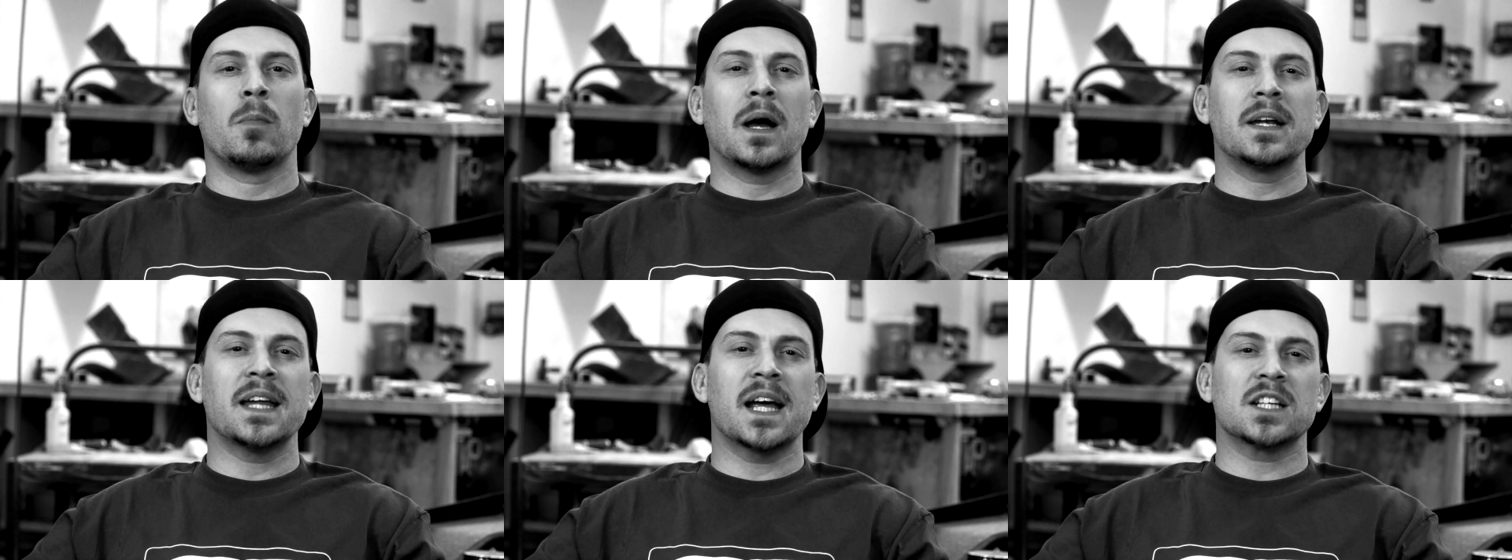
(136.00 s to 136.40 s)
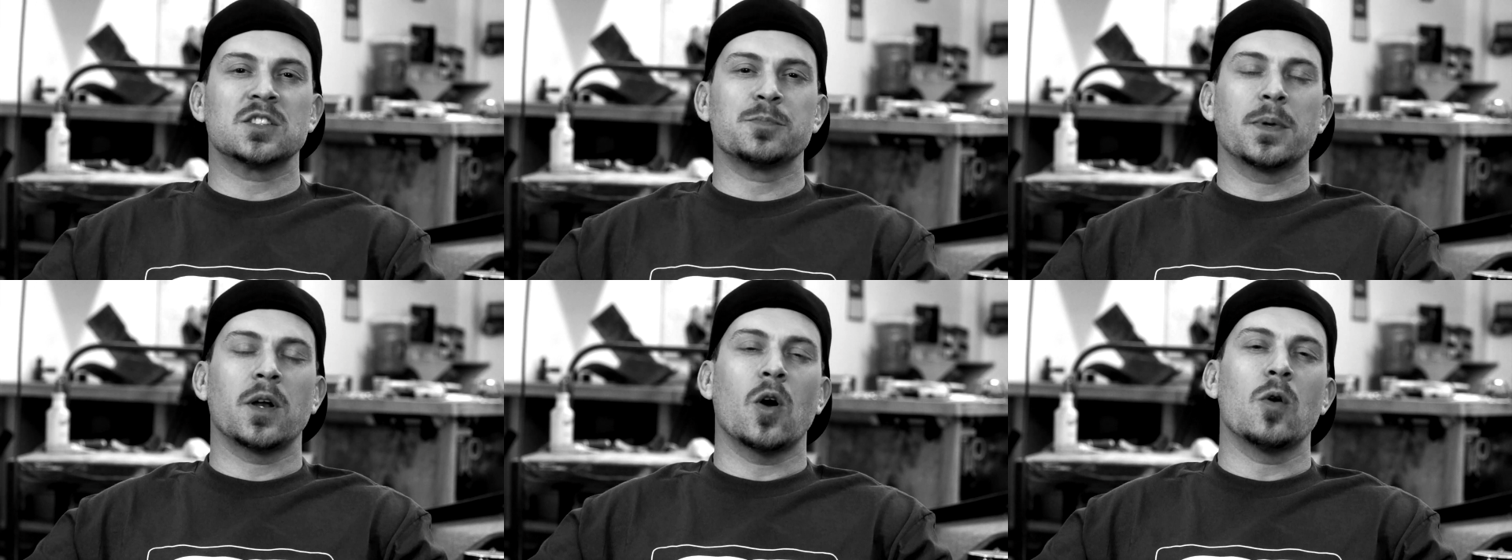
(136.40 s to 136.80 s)
My dash
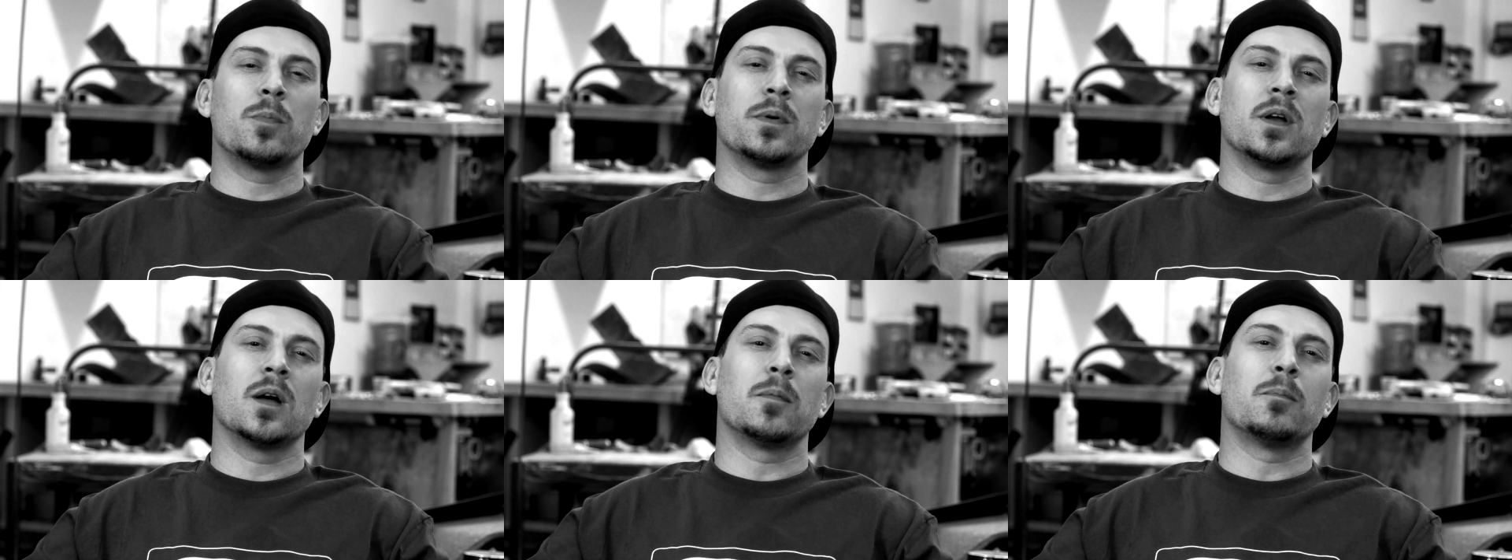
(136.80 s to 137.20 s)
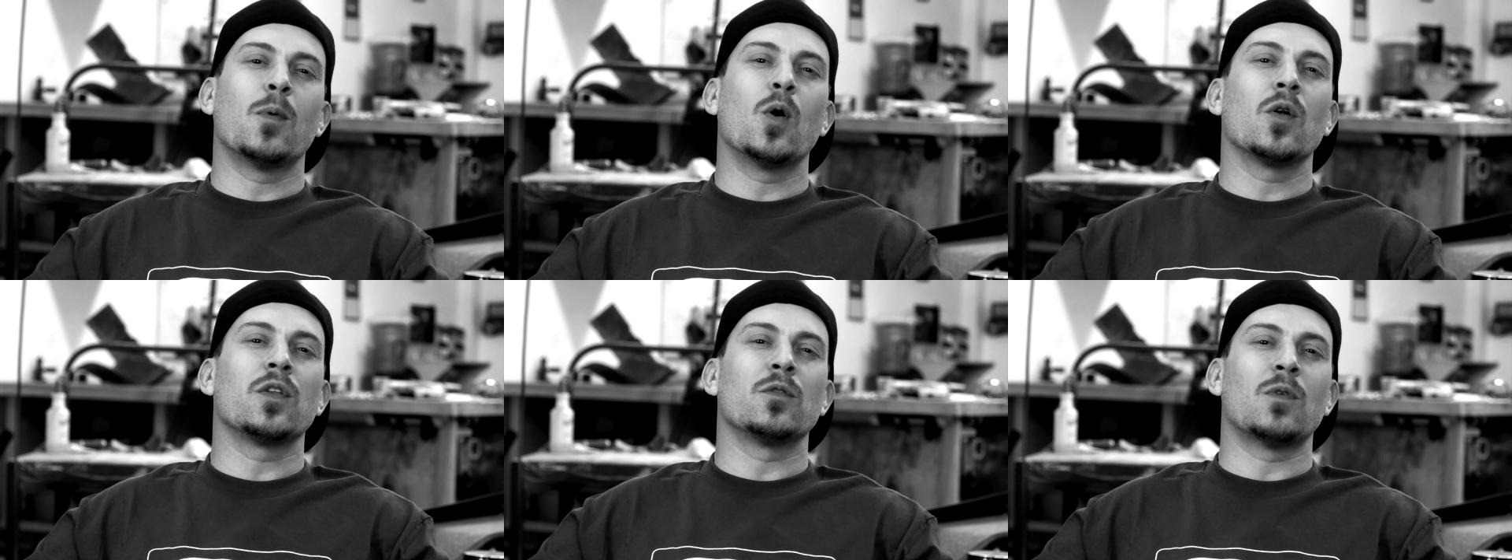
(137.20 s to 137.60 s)
has been opened up
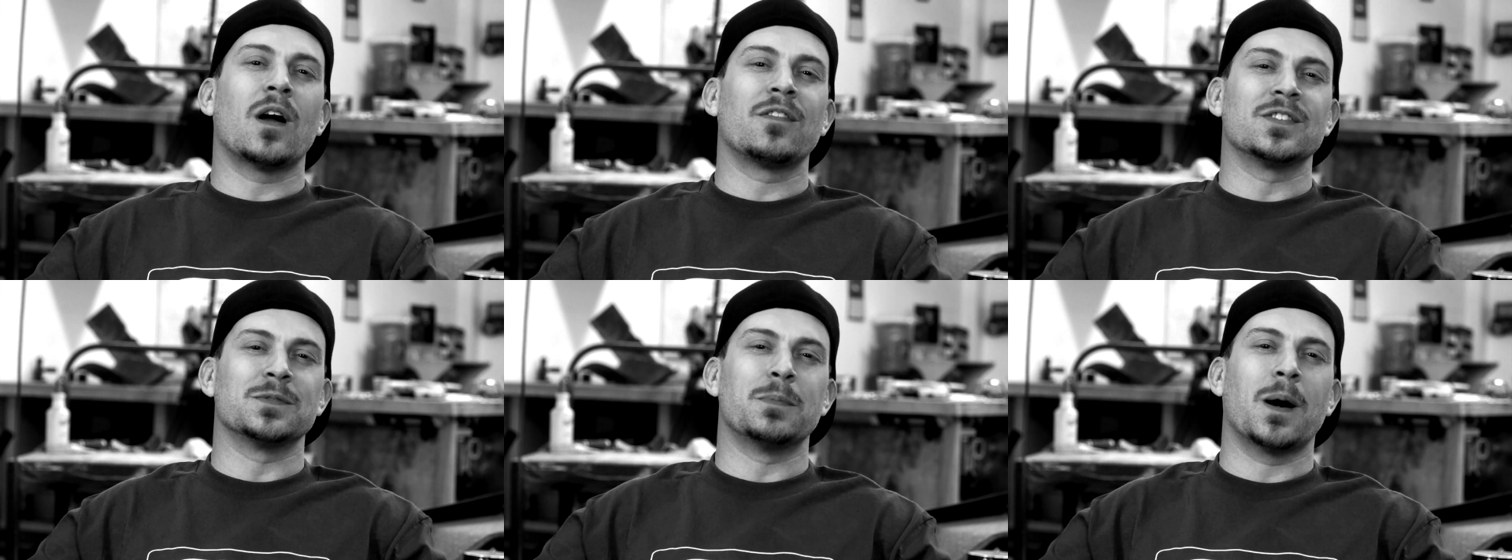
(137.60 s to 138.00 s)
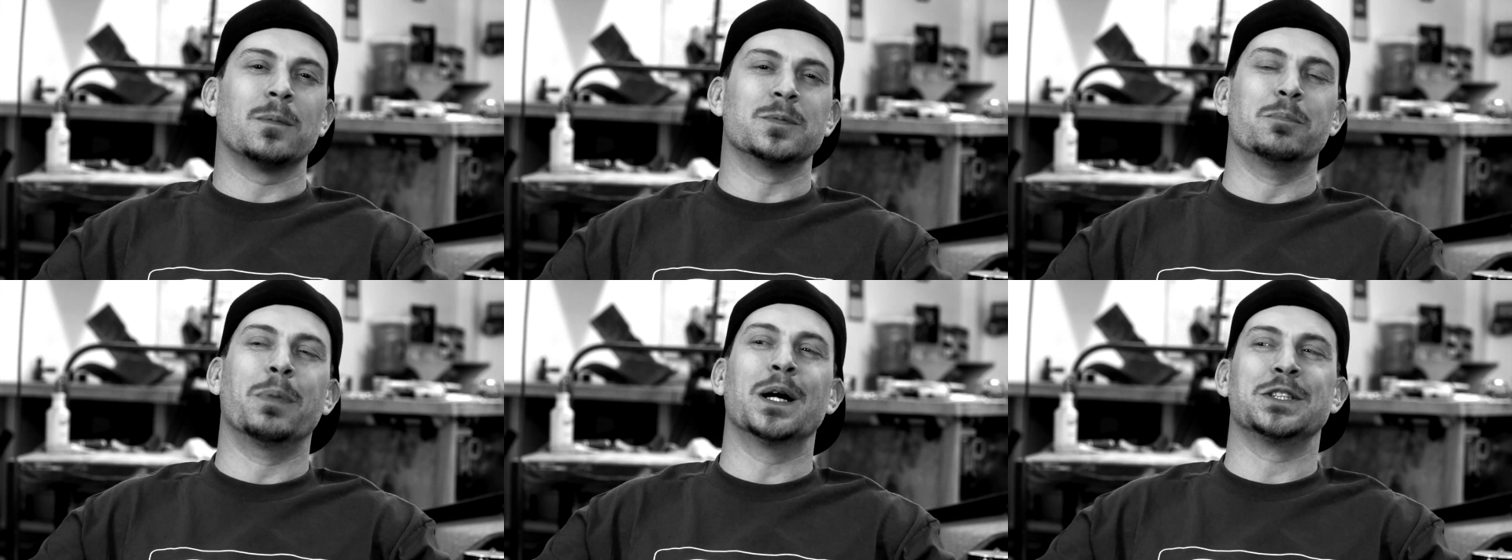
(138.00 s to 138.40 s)
more than Rafa's
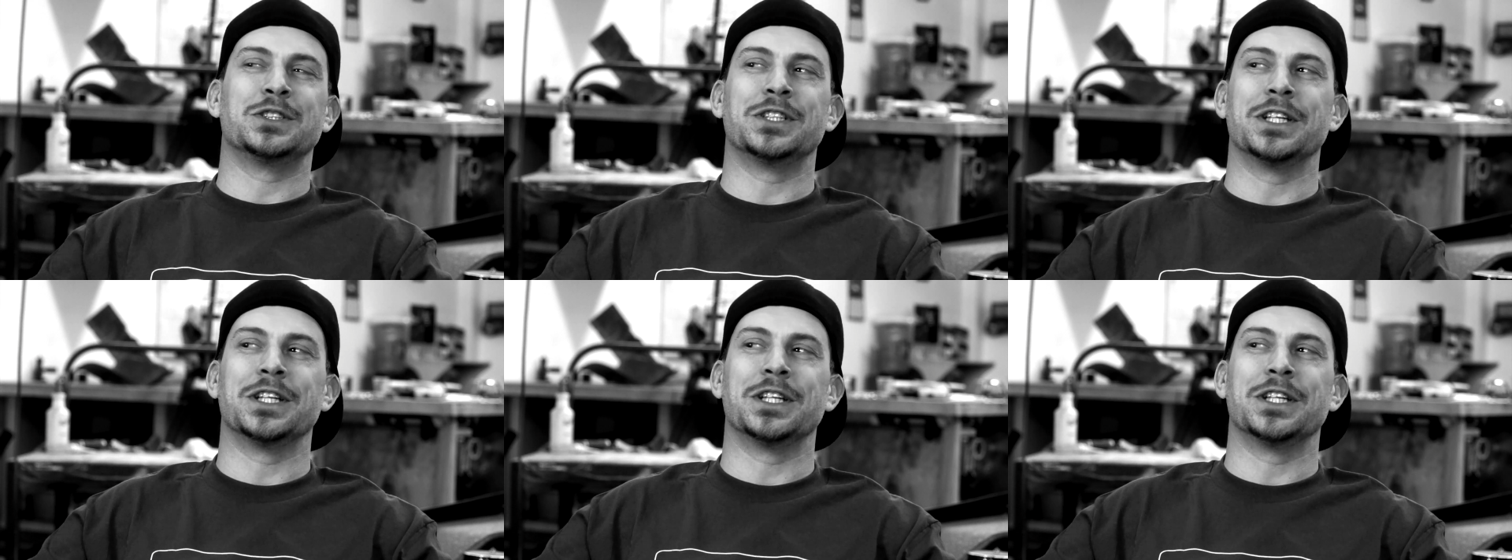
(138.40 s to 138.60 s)
mom's butt